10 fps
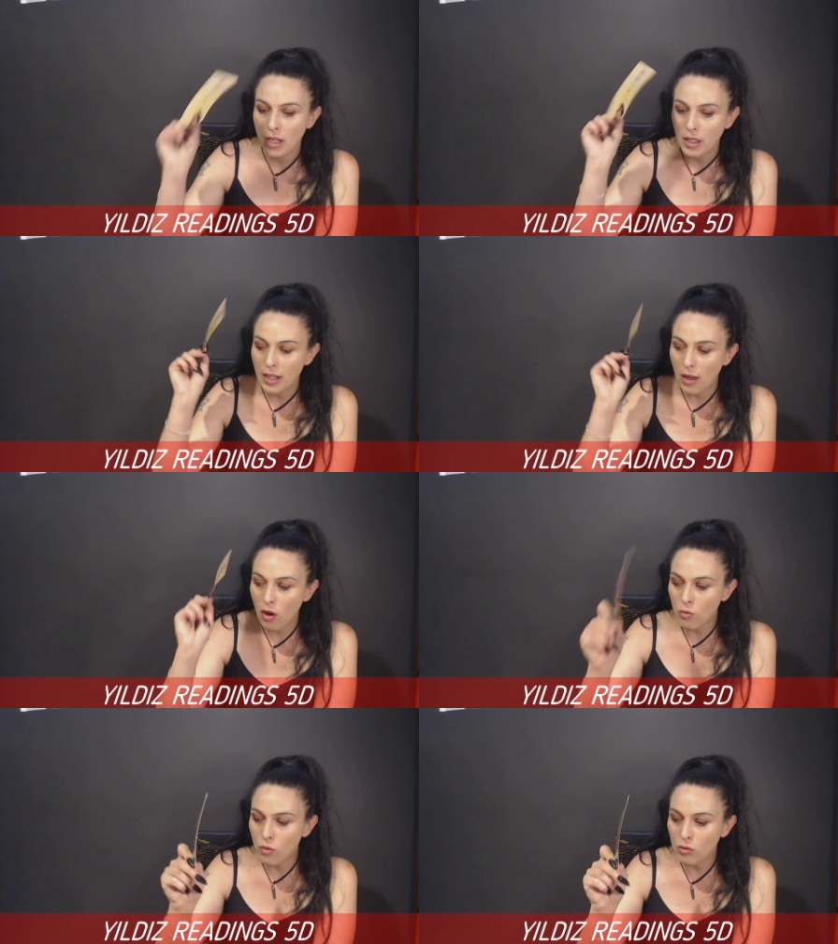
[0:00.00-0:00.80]
Now, I
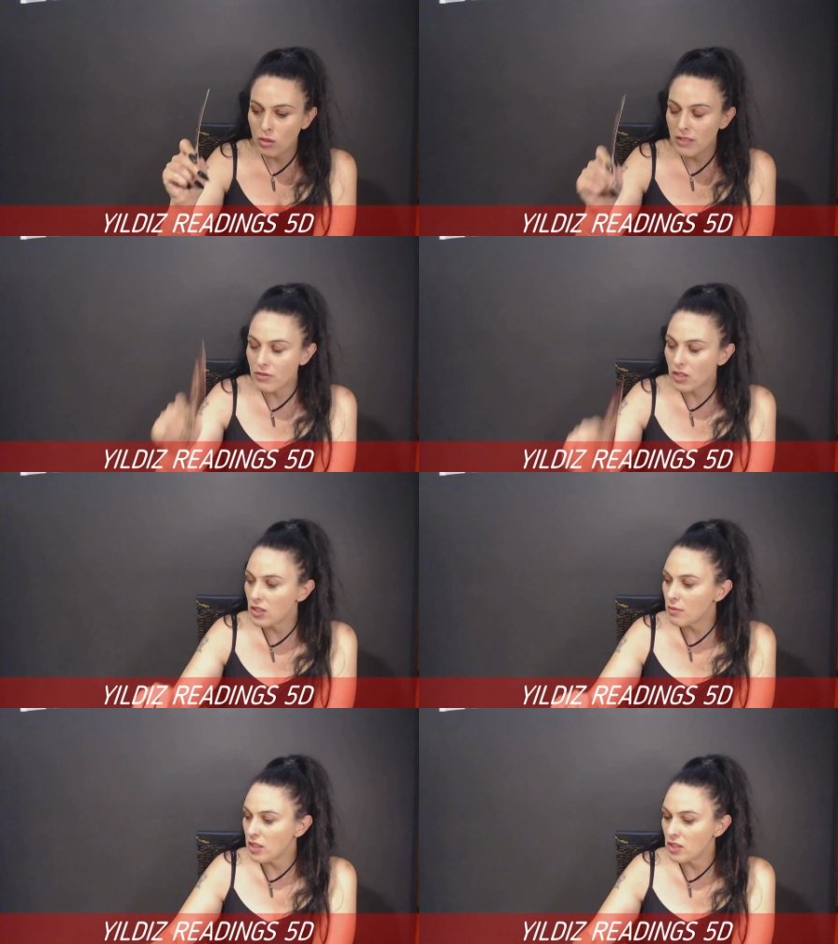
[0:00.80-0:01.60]
will leave
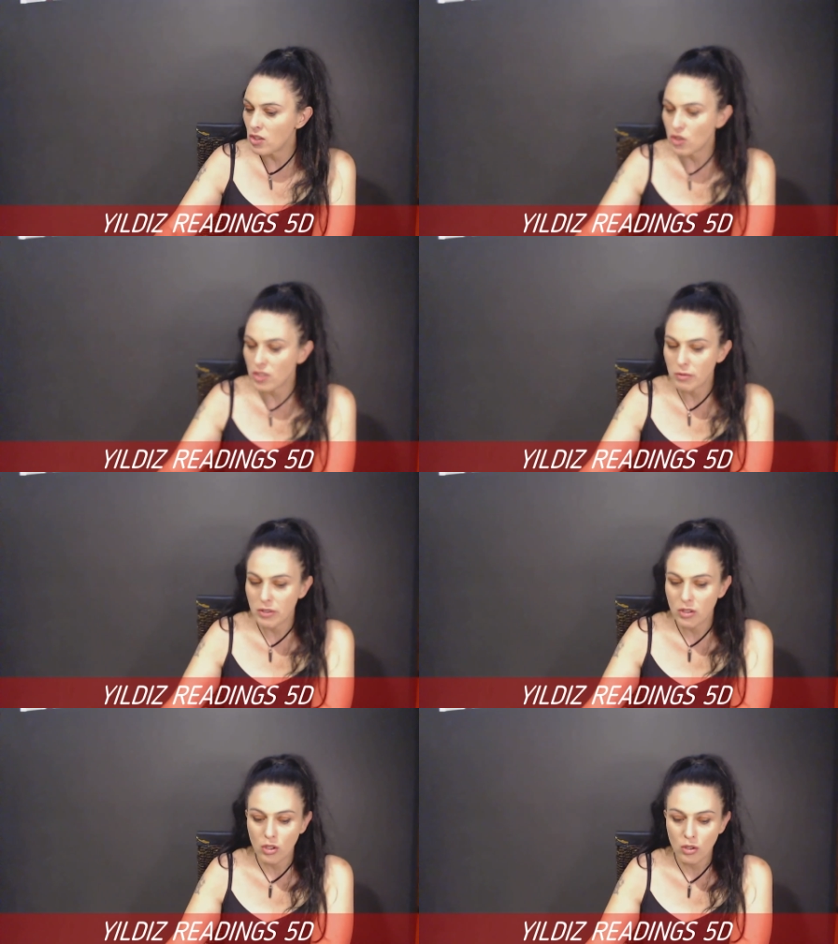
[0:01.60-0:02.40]
these messages
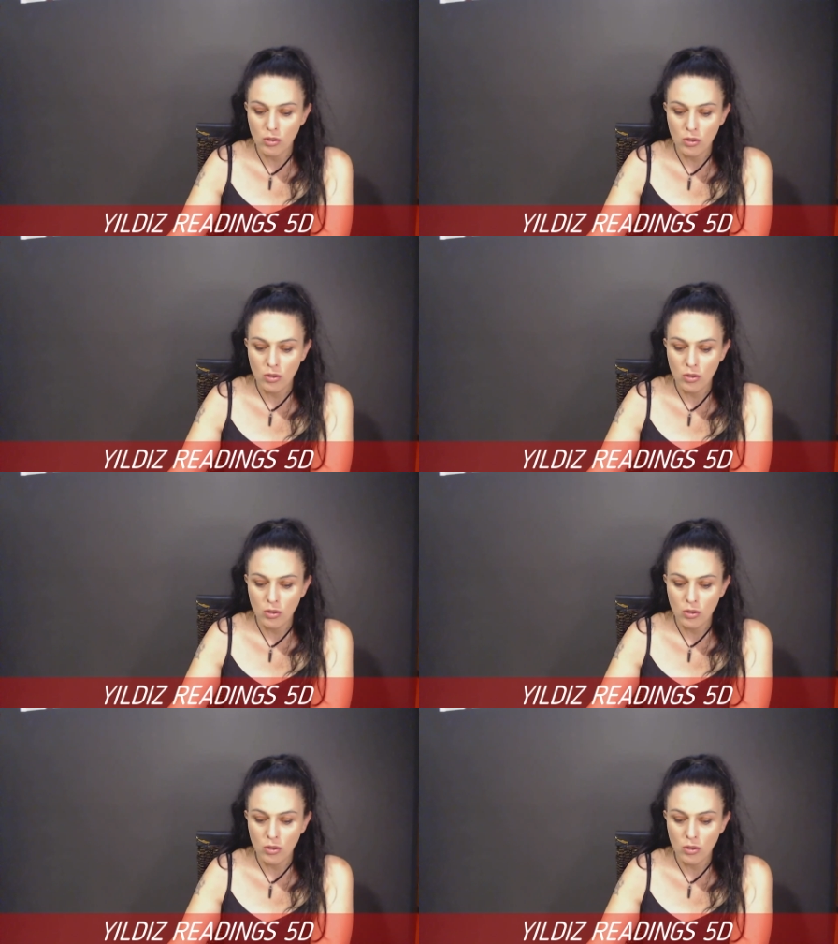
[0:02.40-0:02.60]
with you.